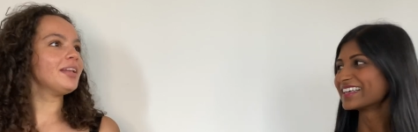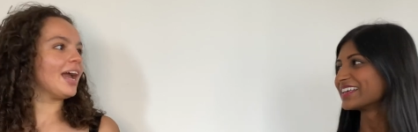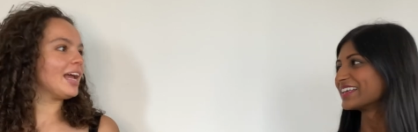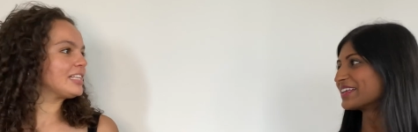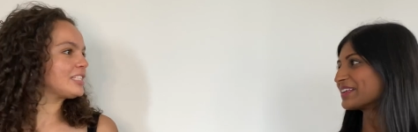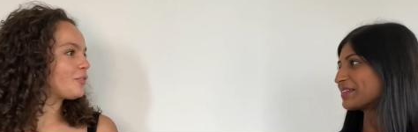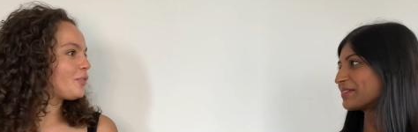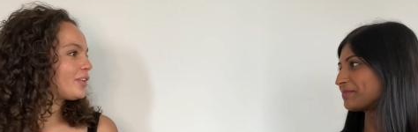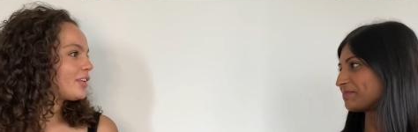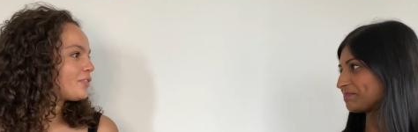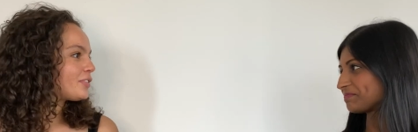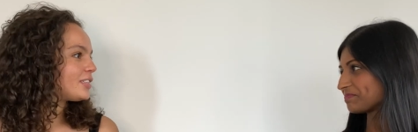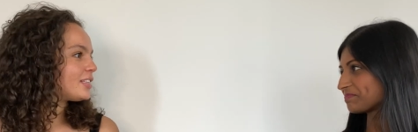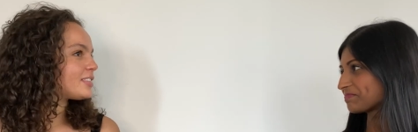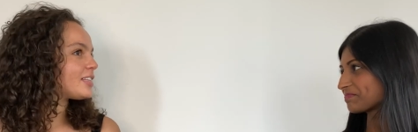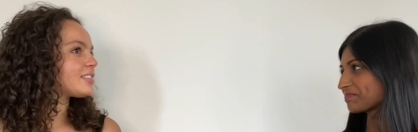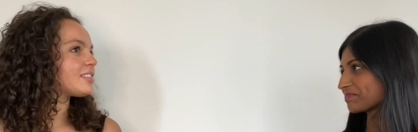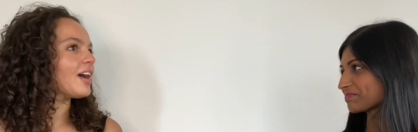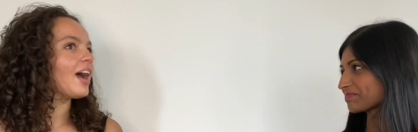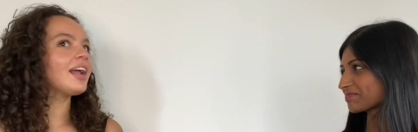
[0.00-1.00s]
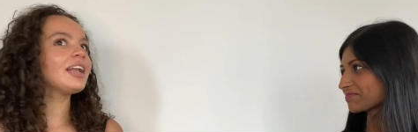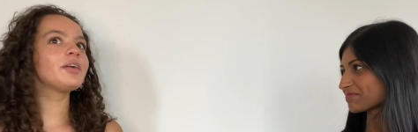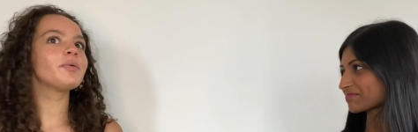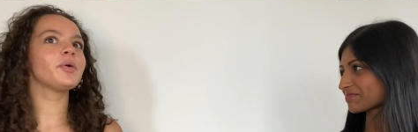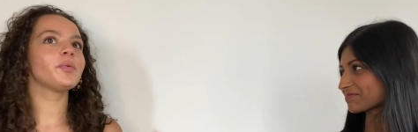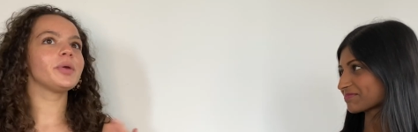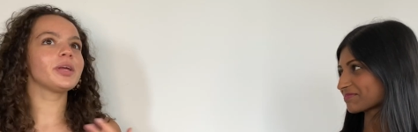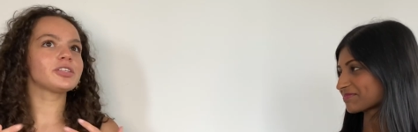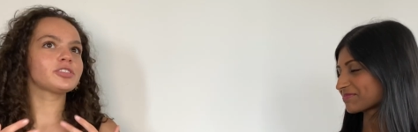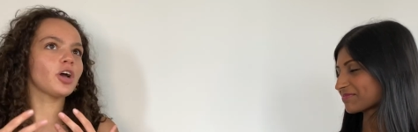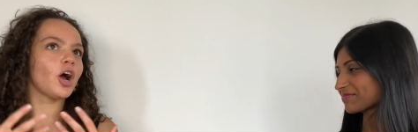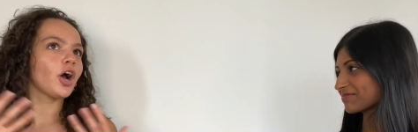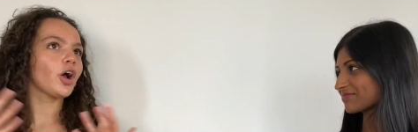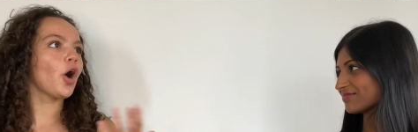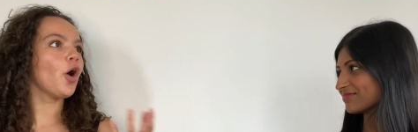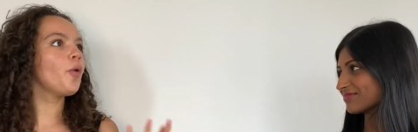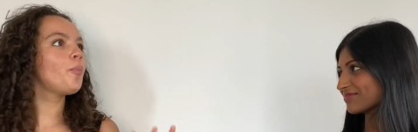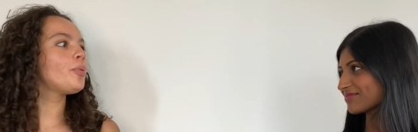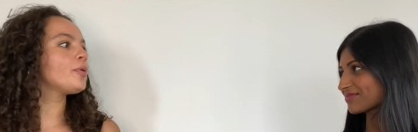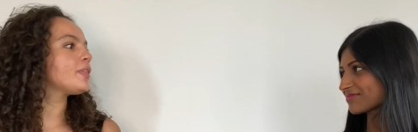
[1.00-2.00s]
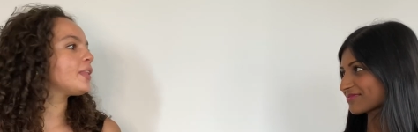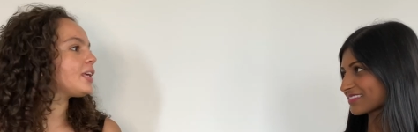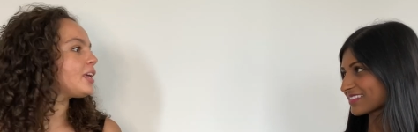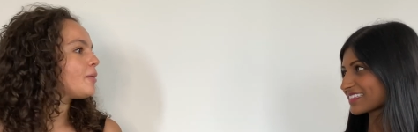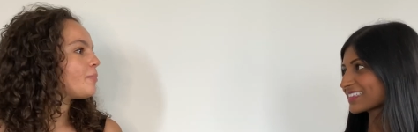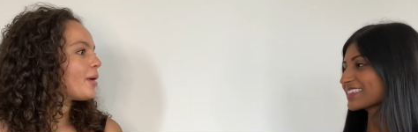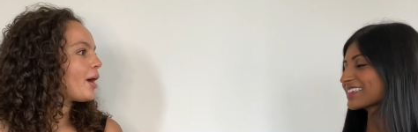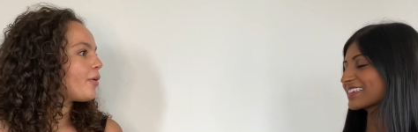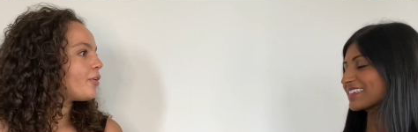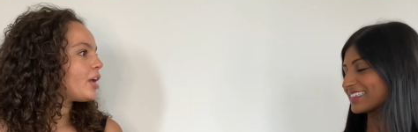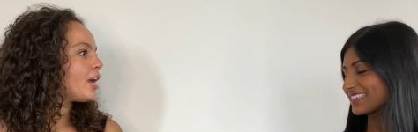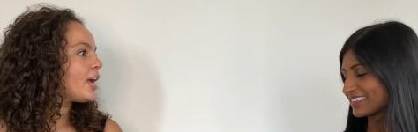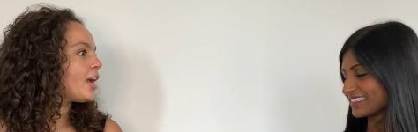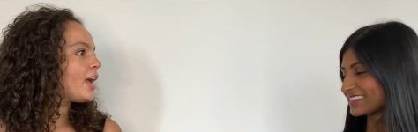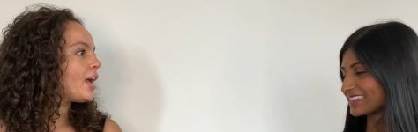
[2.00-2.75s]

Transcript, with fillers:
Speaker 1: be nice if we lived in a society where we could talk openly about it,